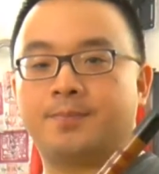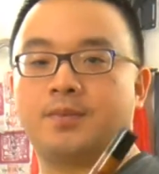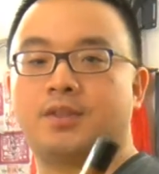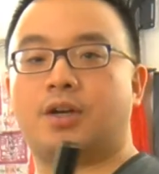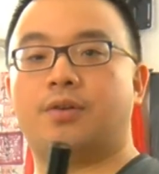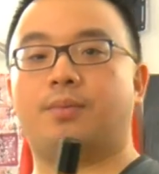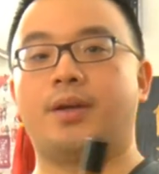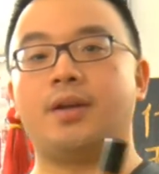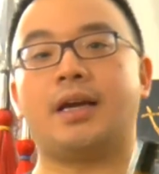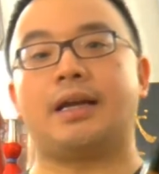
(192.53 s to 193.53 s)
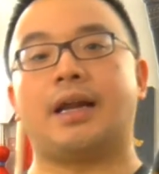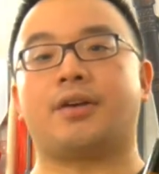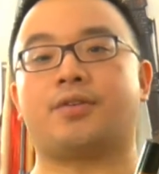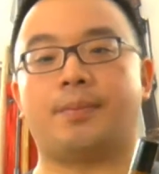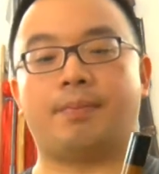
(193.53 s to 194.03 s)
So when you can
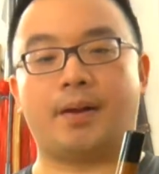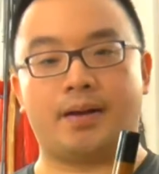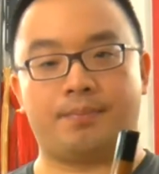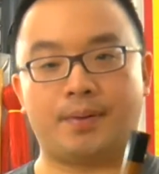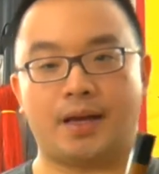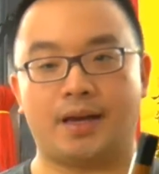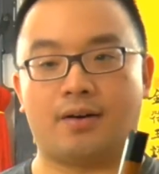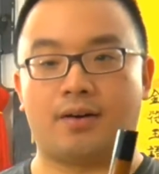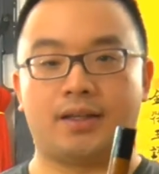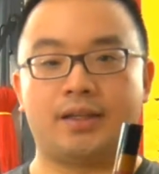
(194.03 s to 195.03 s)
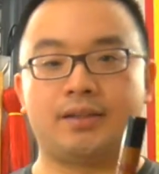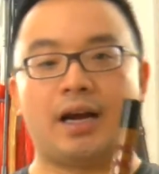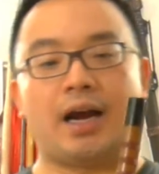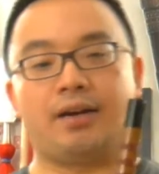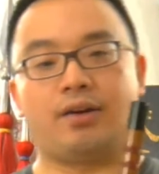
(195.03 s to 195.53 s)
actually play all these
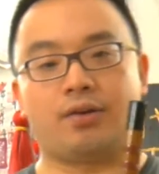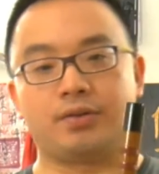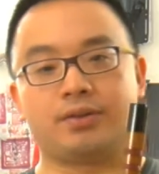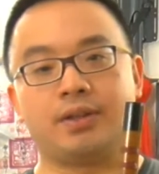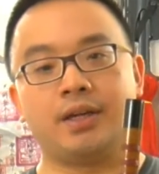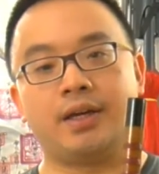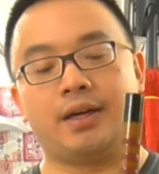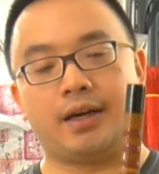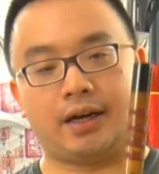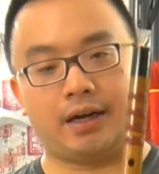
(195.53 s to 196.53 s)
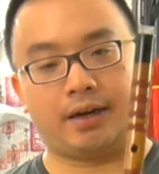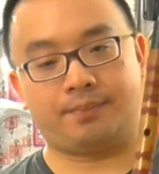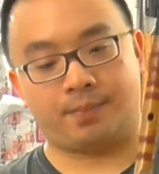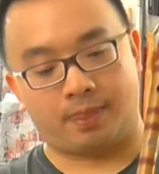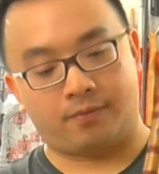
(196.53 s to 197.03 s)
high notes
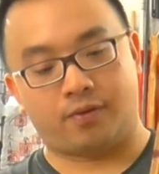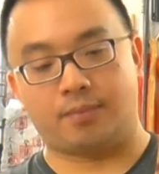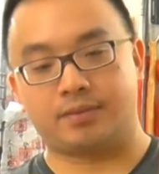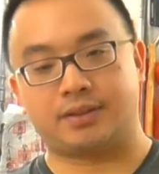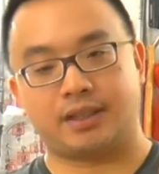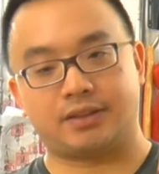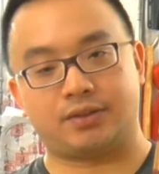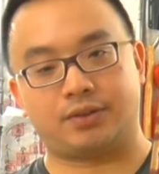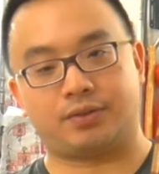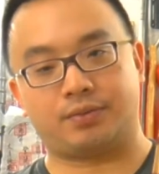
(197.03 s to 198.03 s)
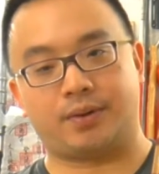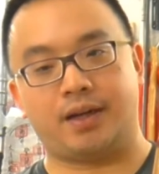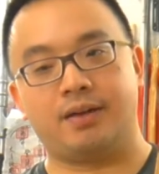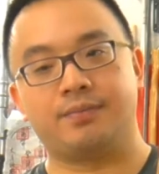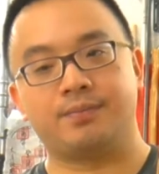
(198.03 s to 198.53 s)
from 6 to
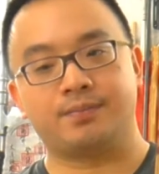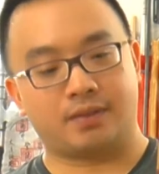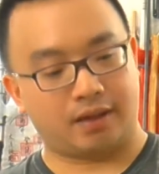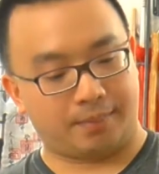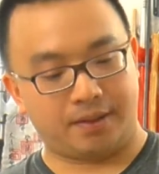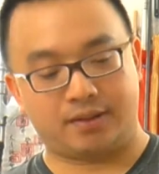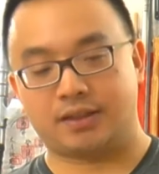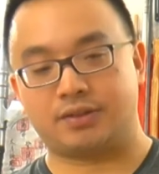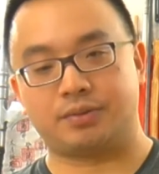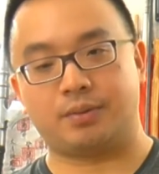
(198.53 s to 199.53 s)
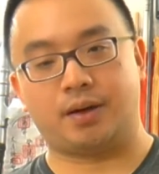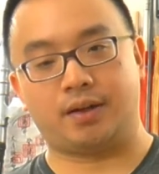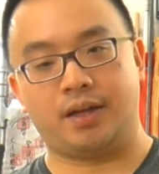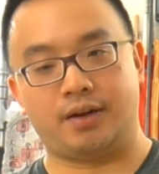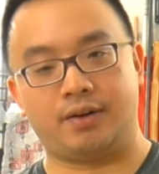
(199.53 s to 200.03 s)
3, 6 to 1
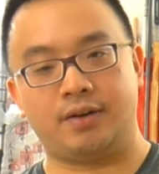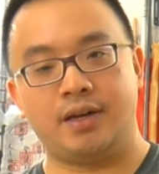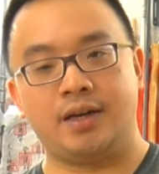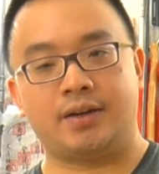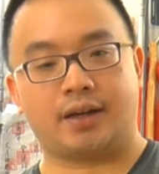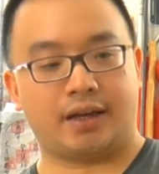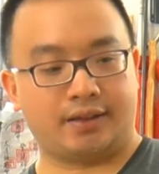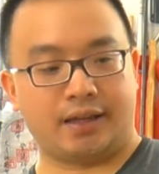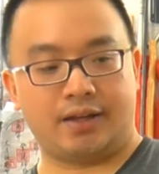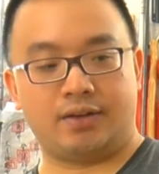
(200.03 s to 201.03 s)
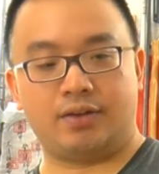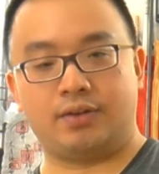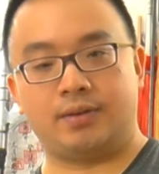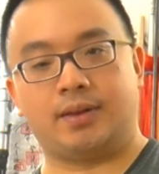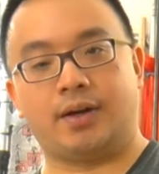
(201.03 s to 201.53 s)
here, okay, then
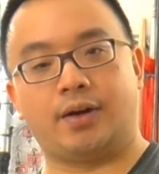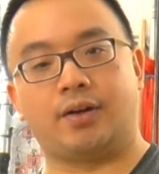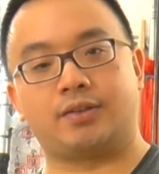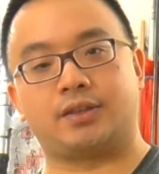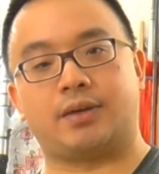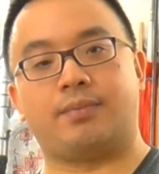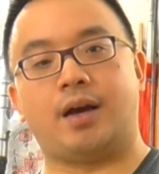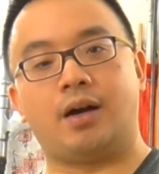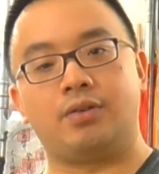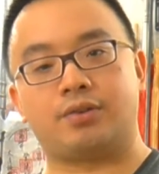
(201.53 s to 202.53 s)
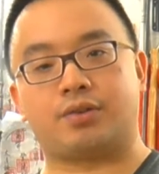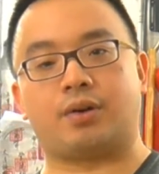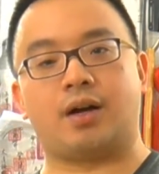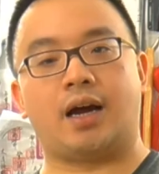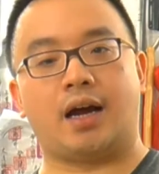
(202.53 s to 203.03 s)
there are some
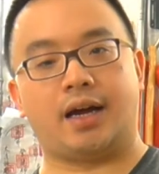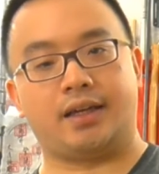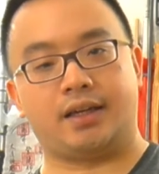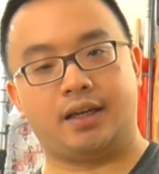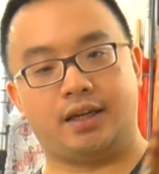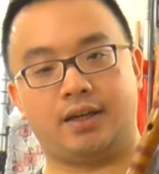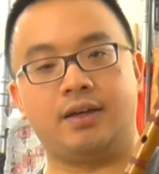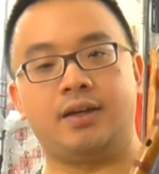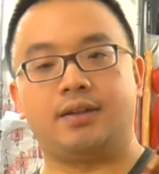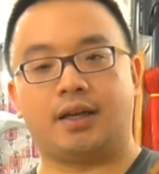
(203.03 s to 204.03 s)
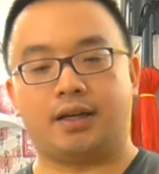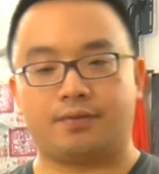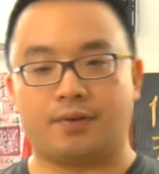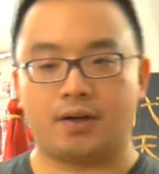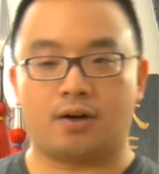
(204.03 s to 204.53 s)
ultra high key that is
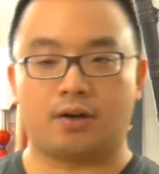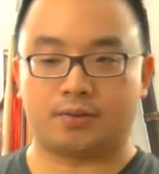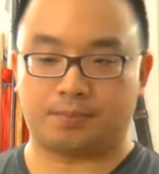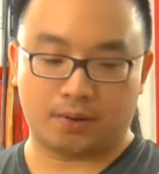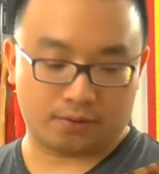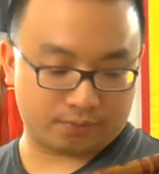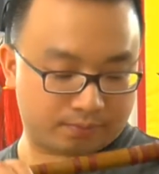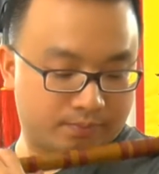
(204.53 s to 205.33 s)
very hard to blow.